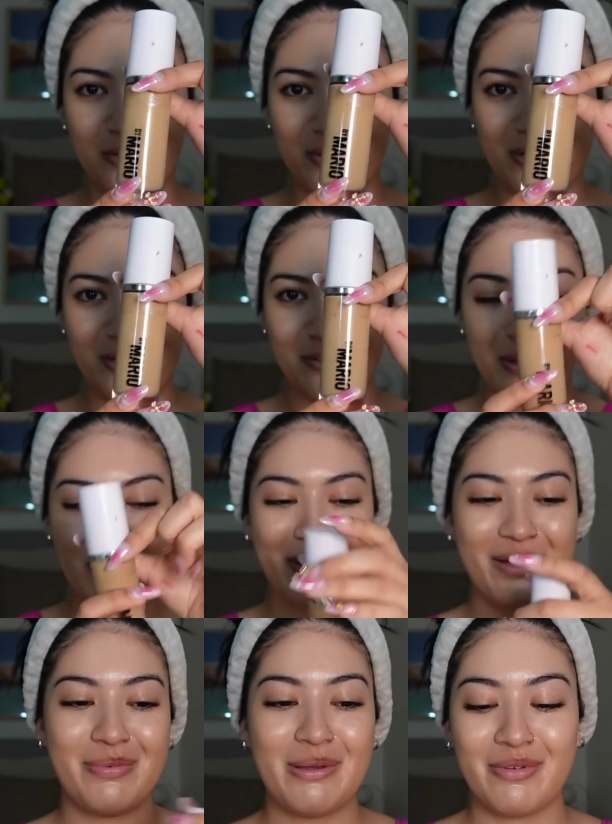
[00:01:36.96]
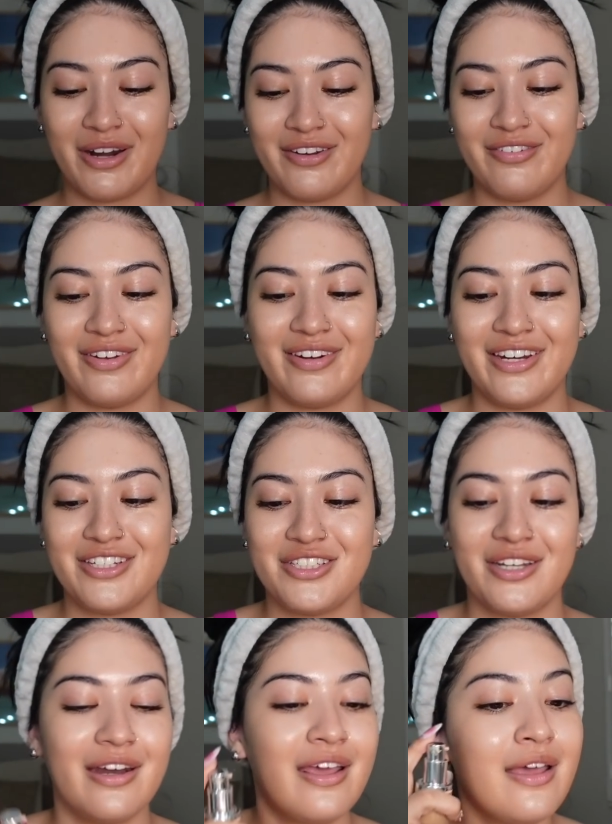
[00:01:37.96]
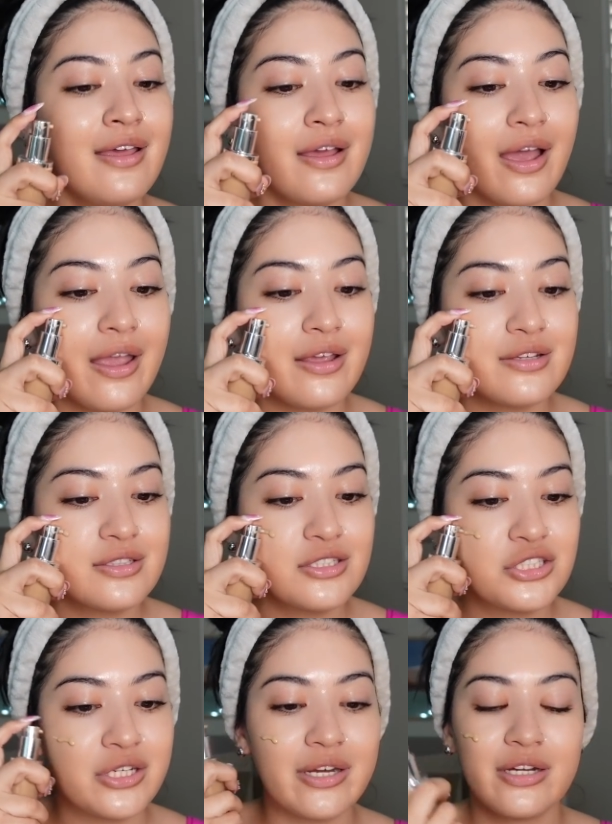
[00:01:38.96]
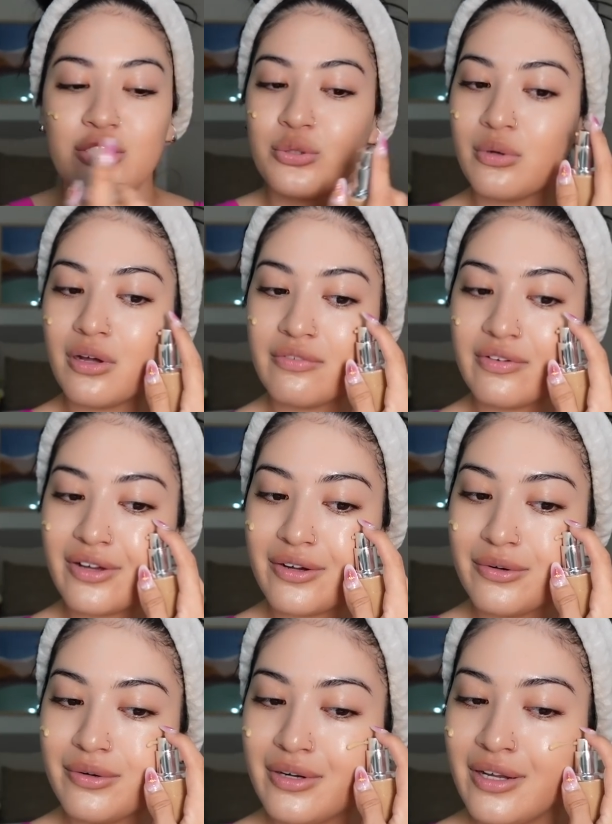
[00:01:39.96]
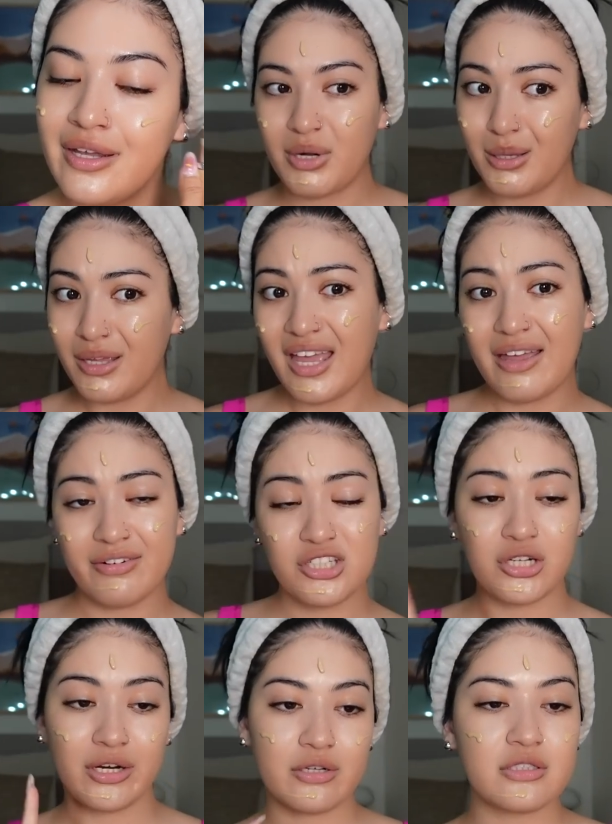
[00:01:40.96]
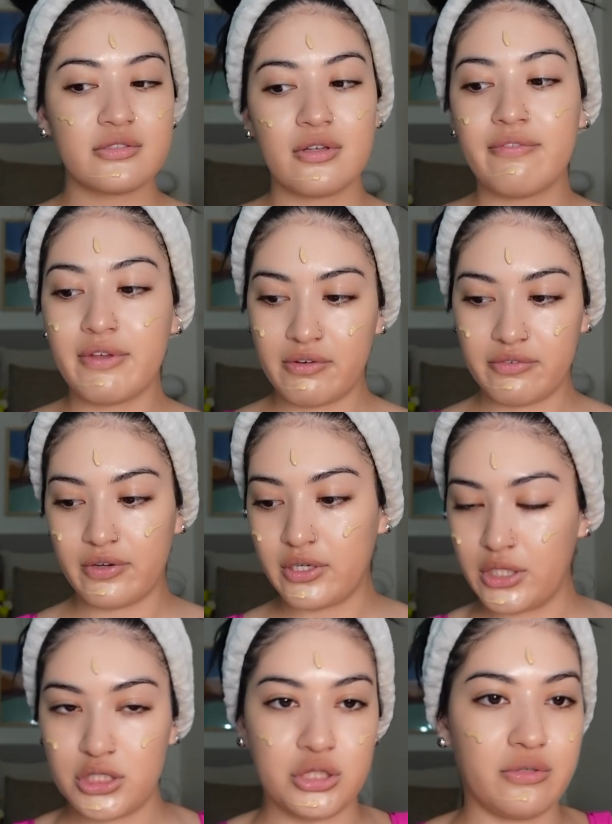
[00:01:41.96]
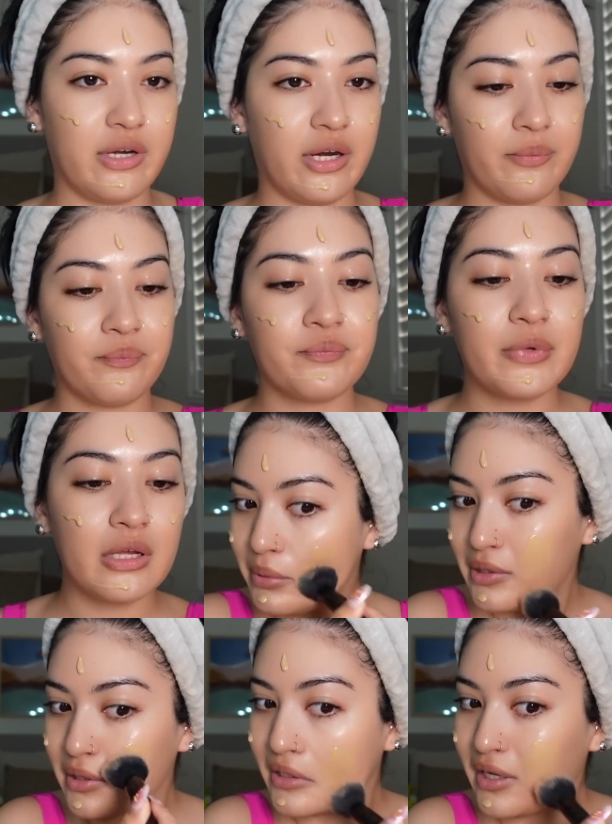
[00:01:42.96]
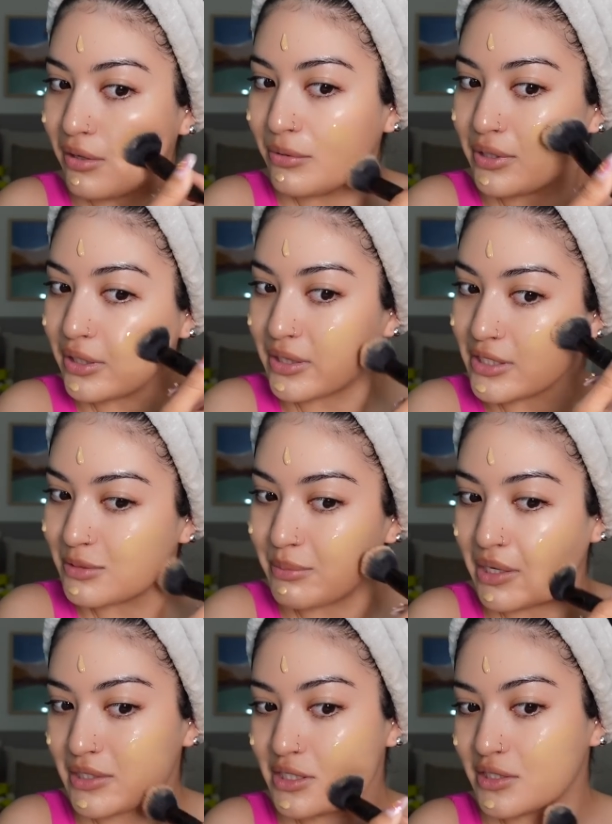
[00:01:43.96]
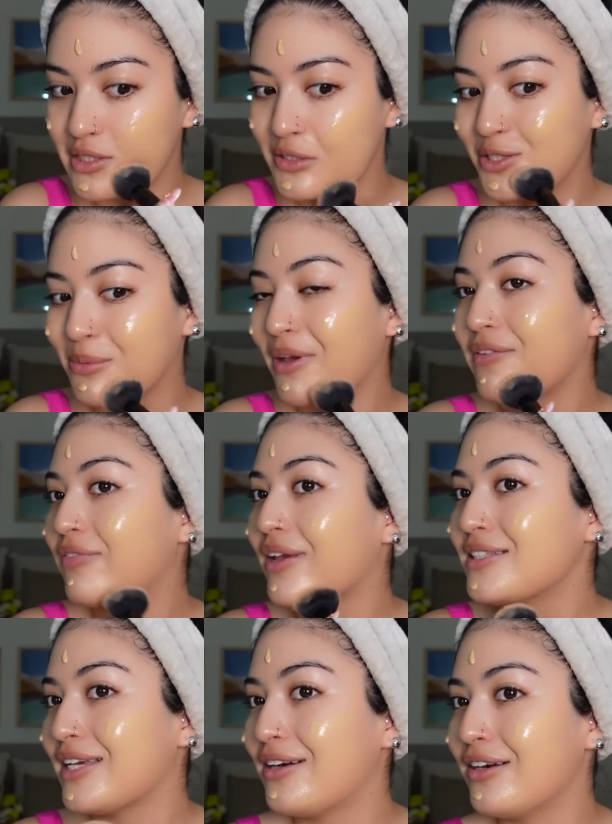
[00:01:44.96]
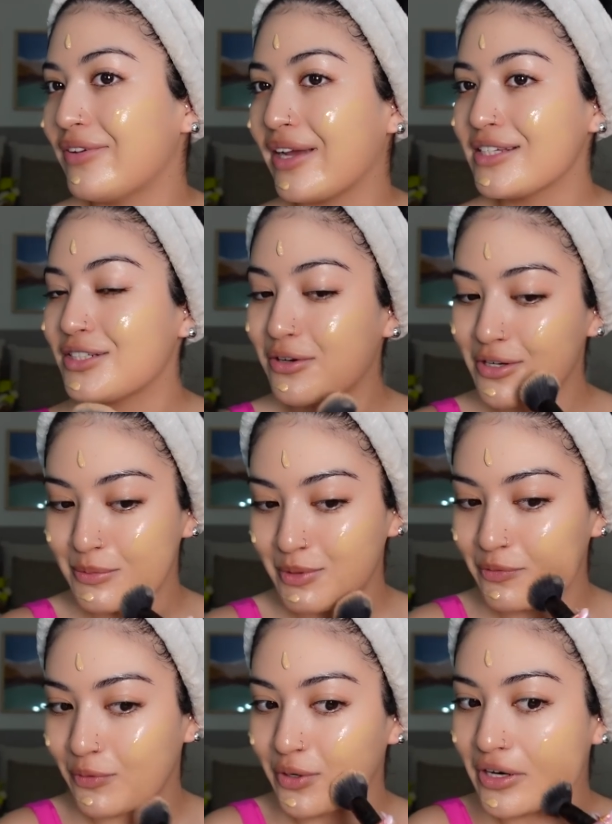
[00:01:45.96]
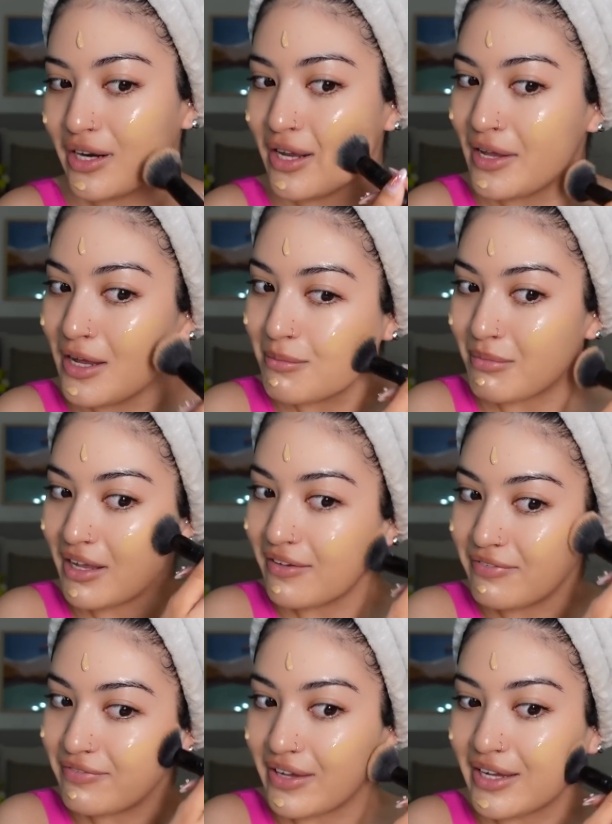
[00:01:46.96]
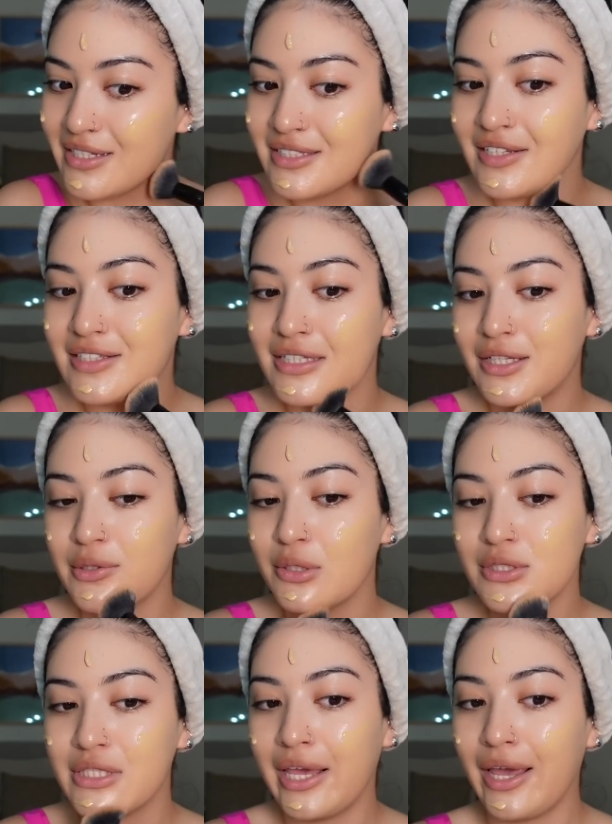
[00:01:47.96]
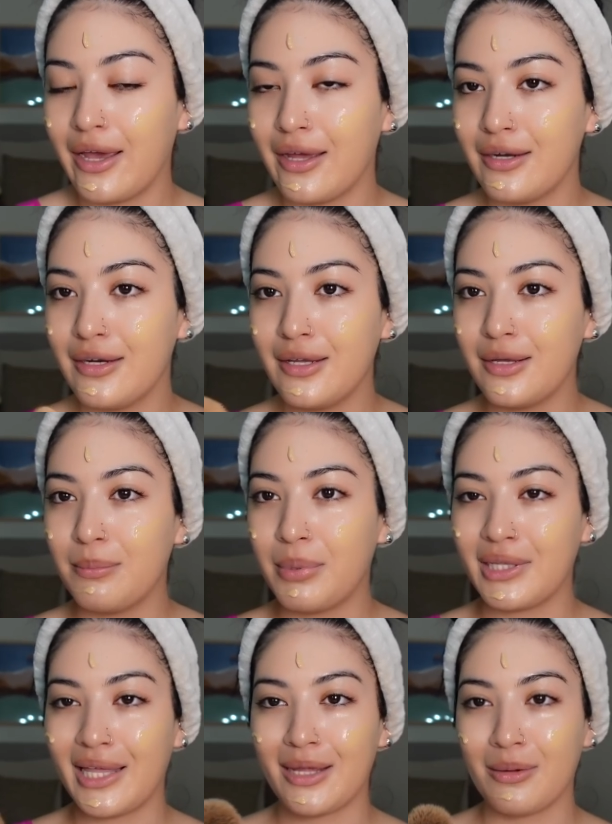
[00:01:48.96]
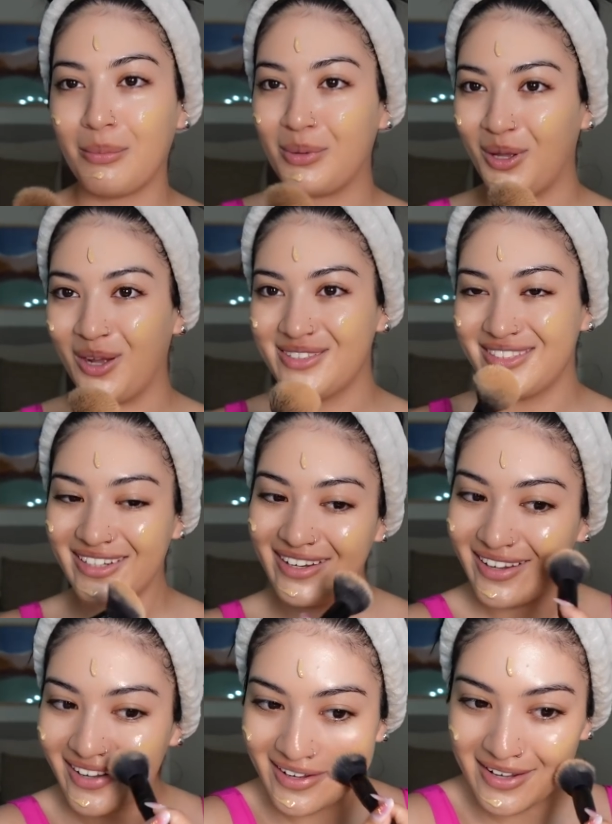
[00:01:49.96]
Grail, my Makeup by Mario foundation. I use the shade 12O, probably every drag girl's favorite foundation right now. But look how good this matches. So my face, I don't know if you guys noticed before, my face is a little tan, but like blotchy.